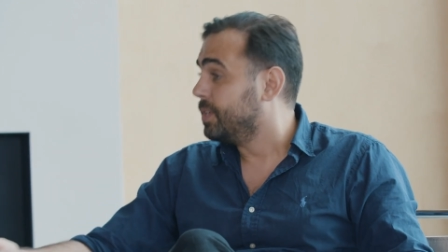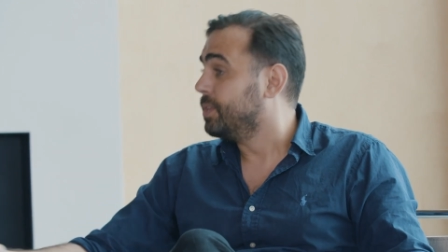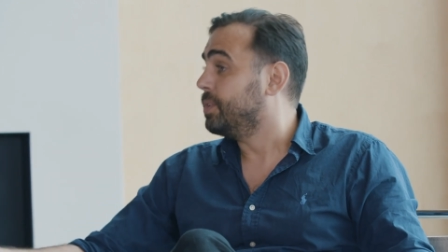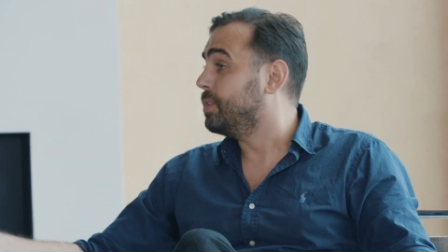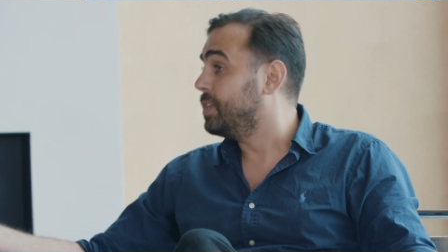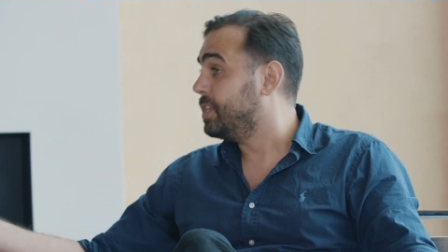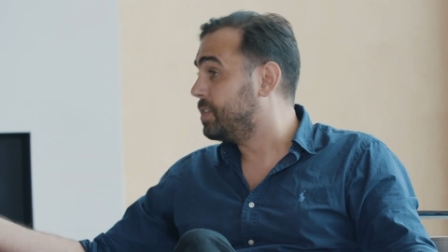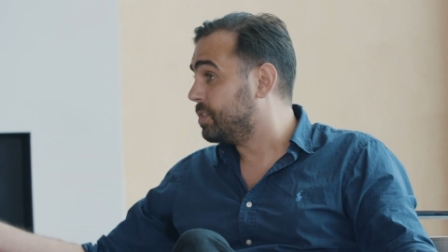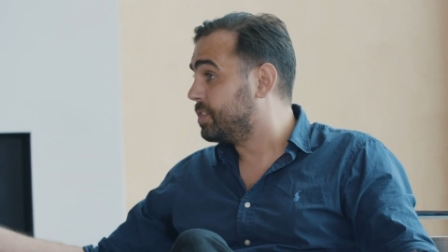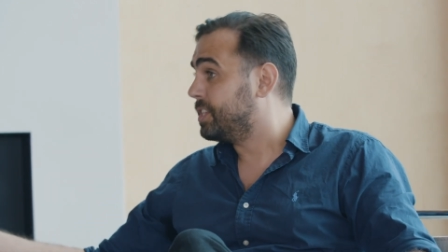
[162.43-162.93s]

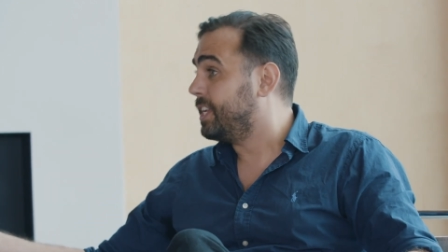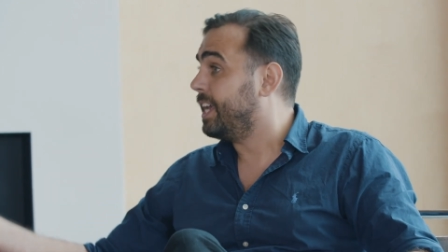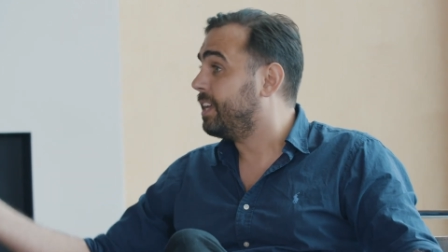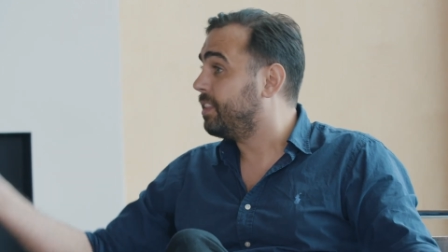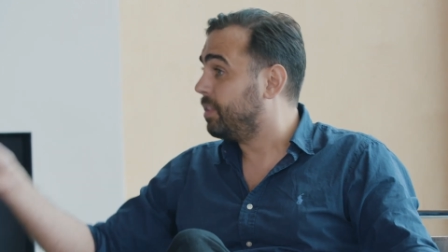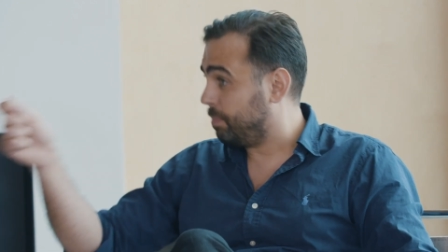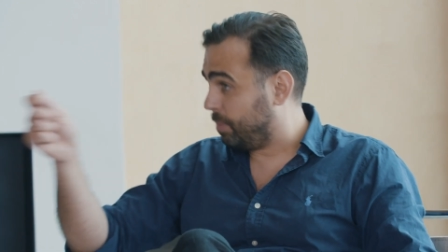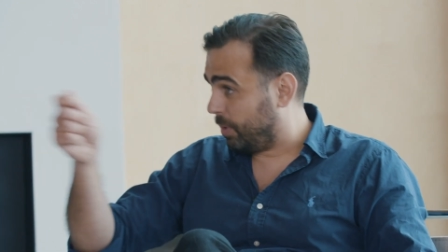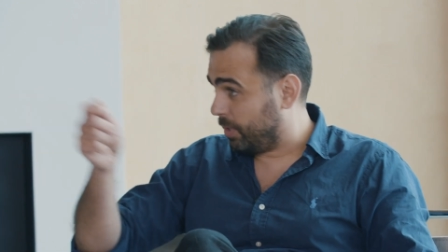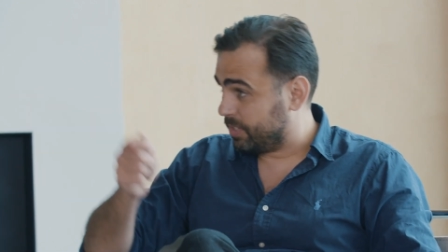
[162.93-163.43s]
You need to
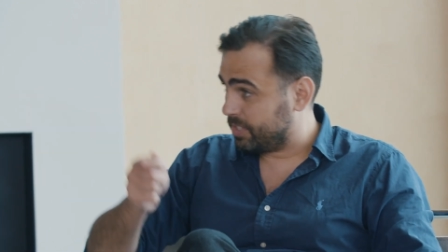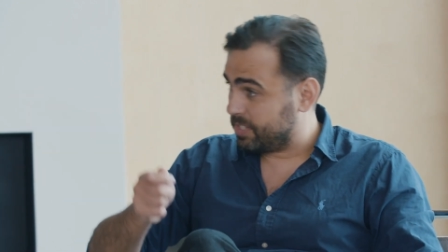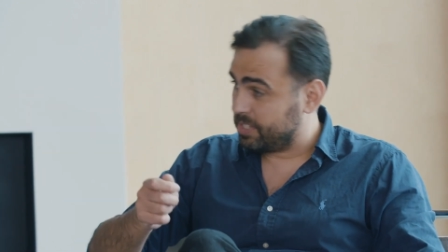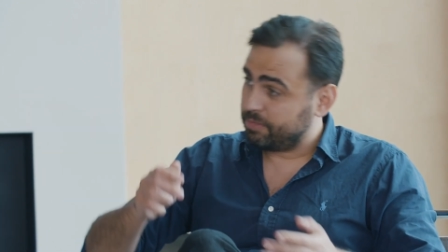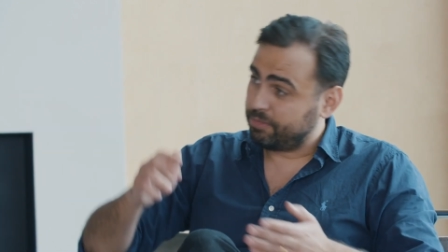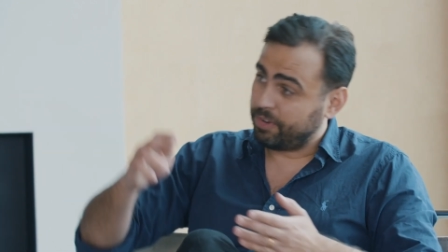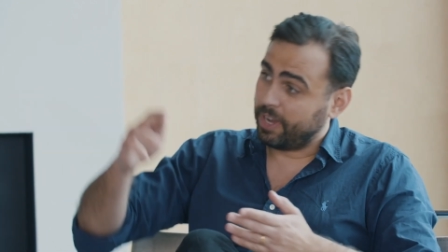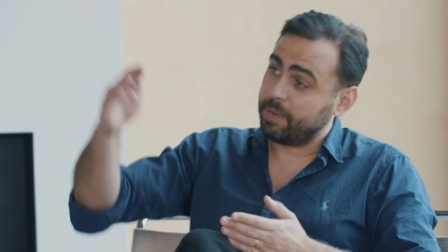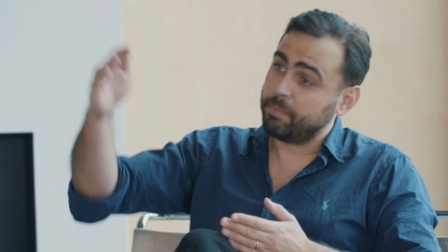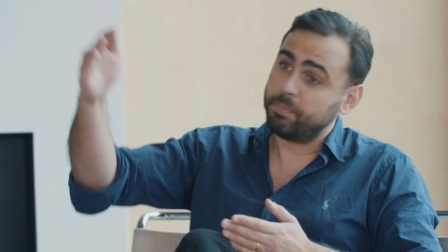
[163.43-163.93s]
take the
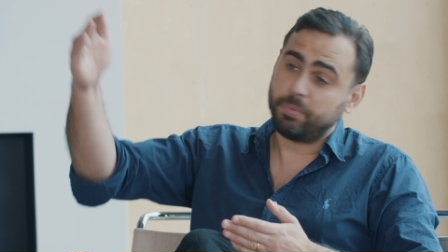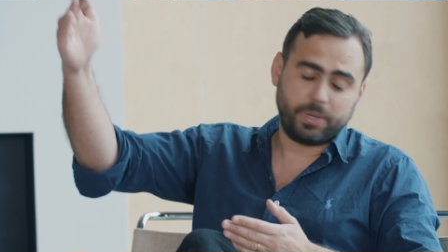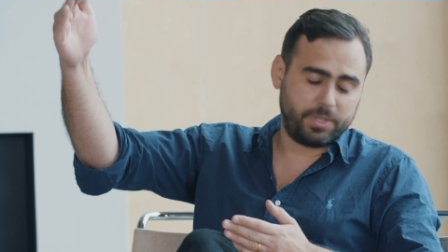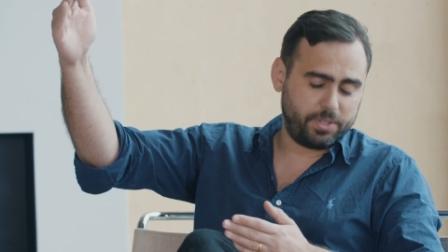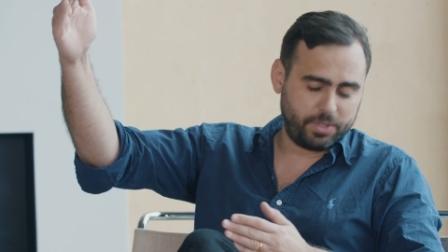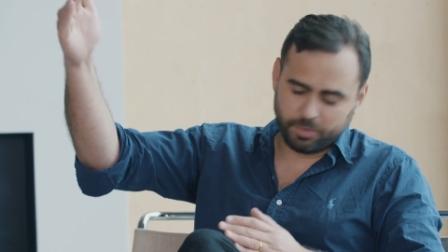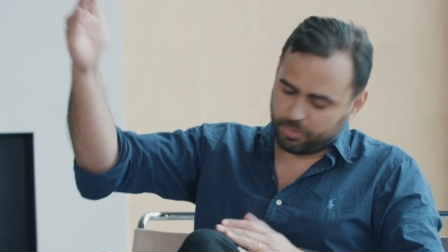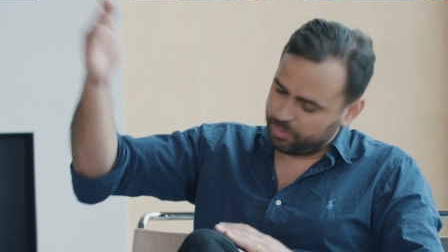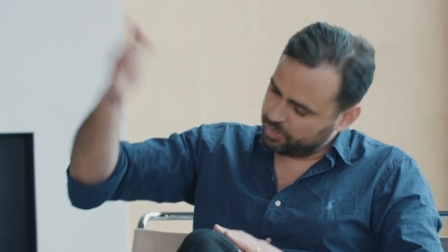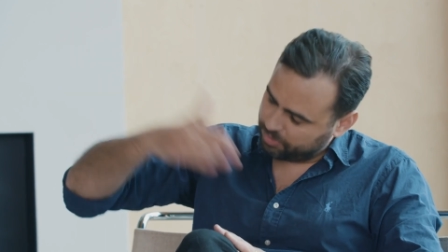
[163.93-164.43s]
policy, fine
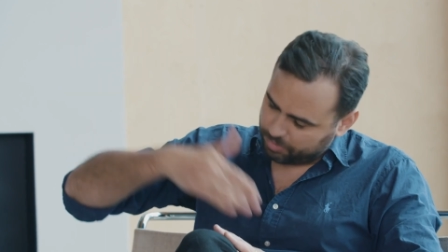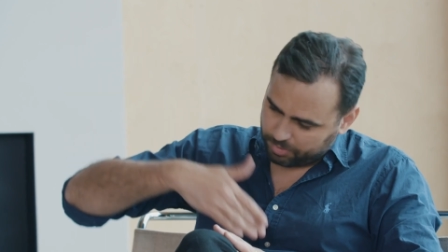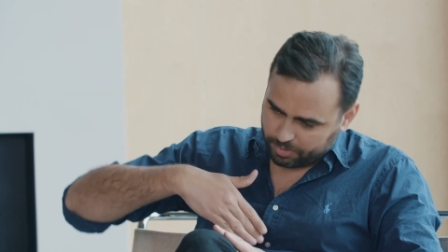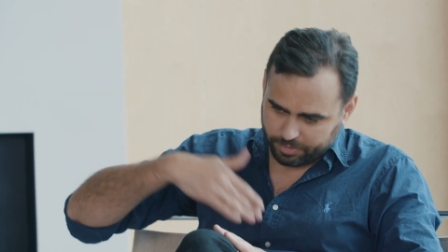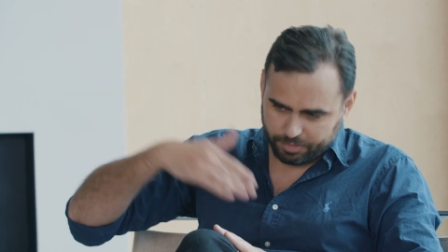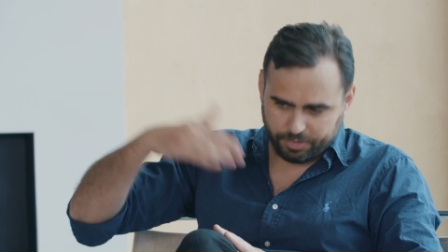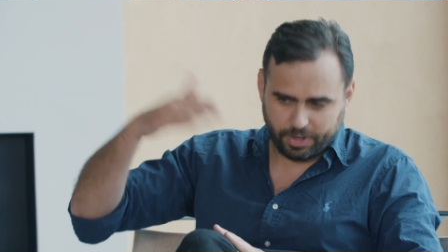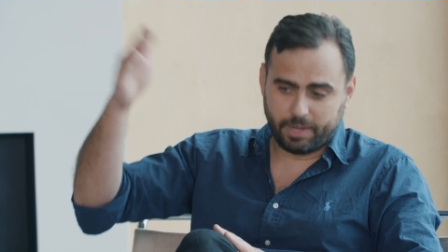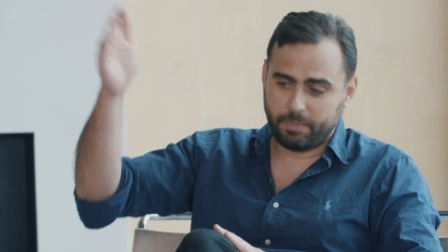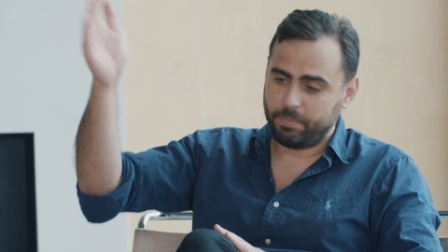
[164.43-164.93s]
print, you read through
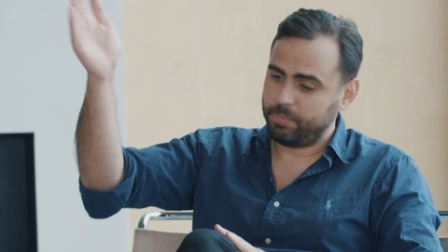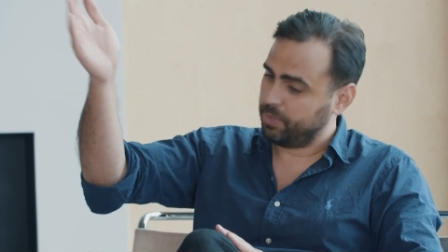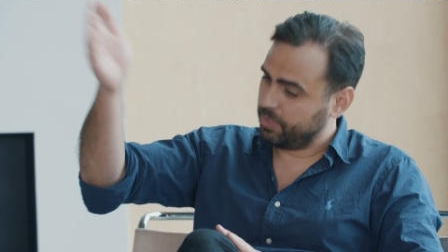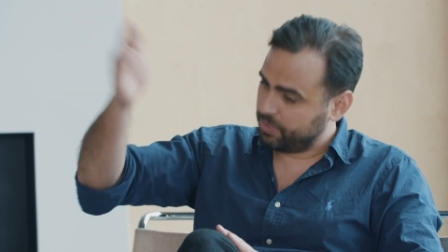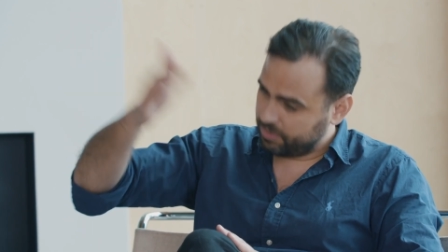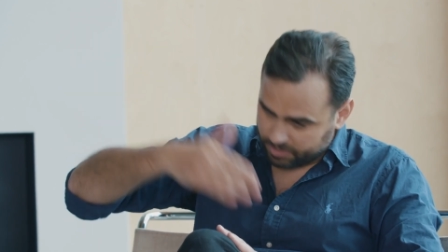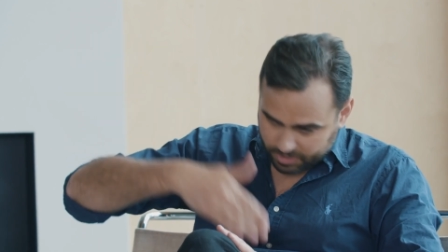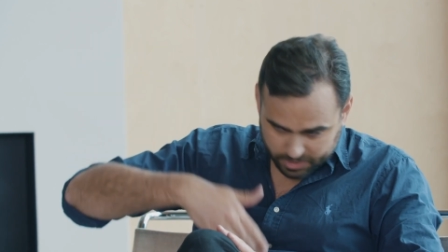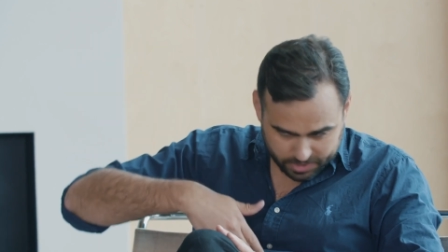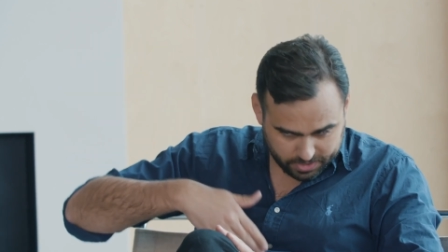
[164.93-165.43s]
the fine
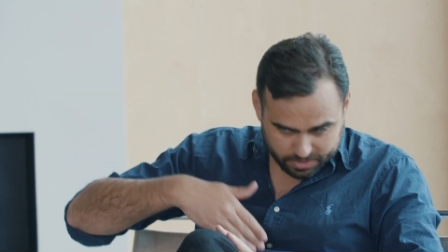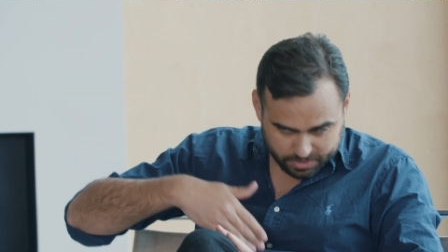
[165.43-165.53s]
print,